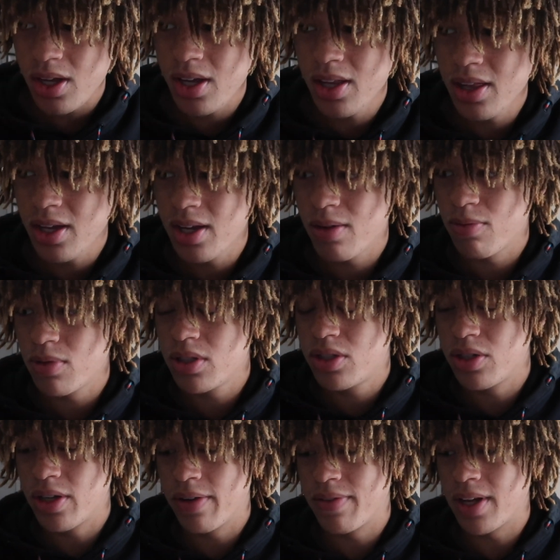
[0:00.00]
and then once
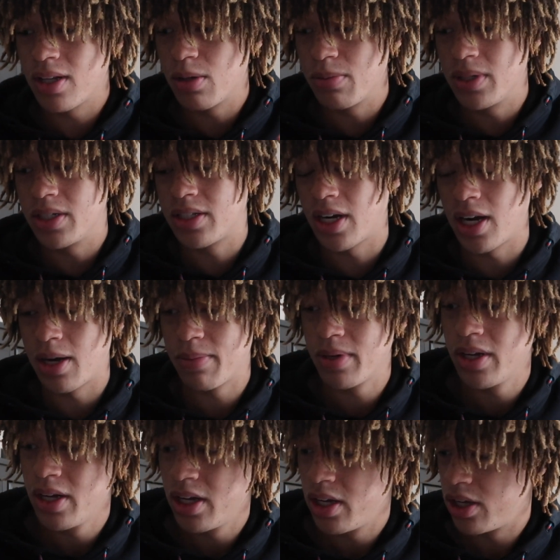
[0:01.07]
you give that a little bit of time,
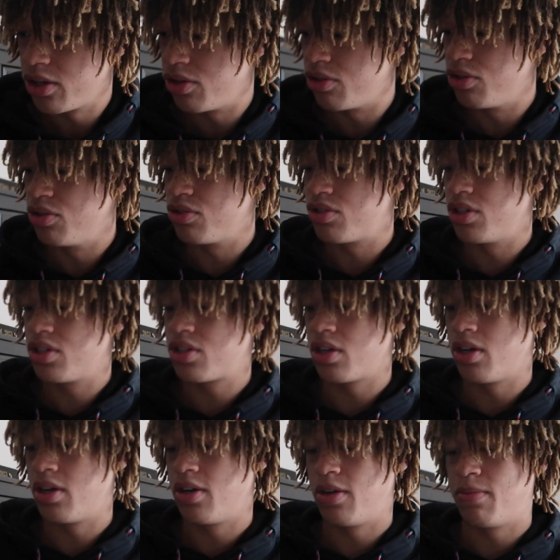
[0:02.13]
you'll use this
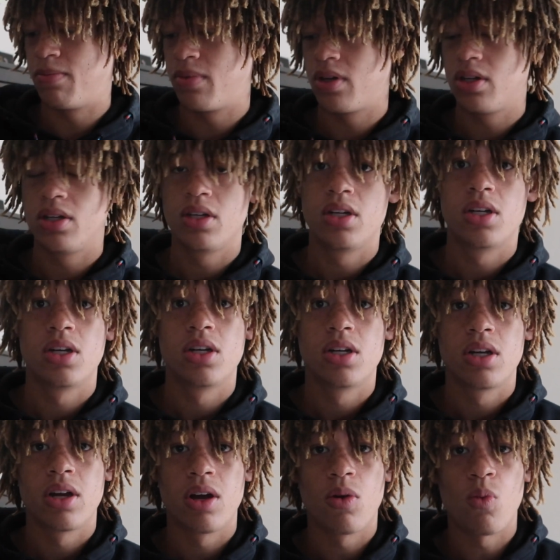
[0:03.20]

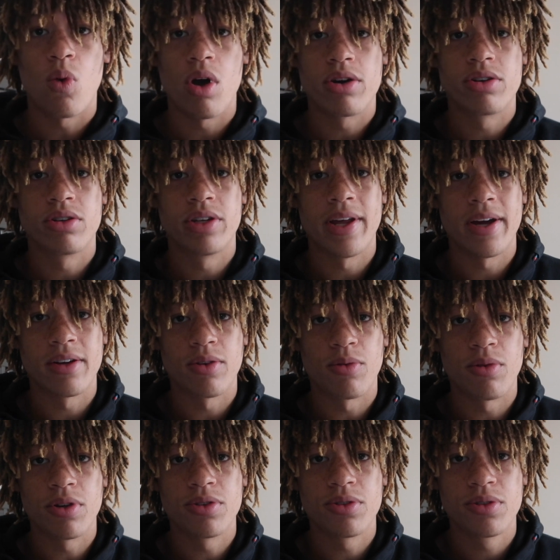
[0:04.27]
watered
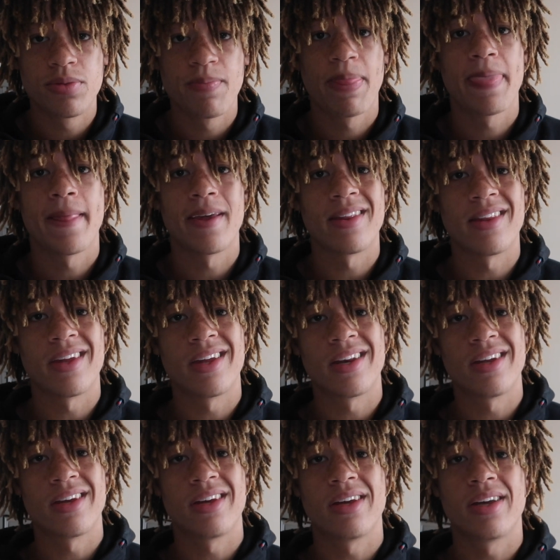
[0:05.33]
down oil. And
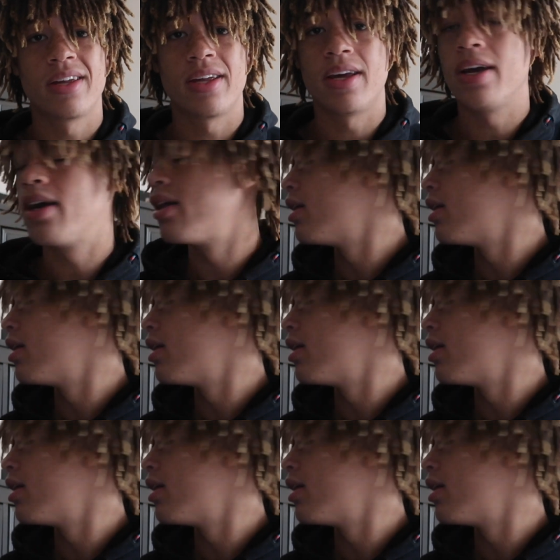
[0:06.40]
then yeah,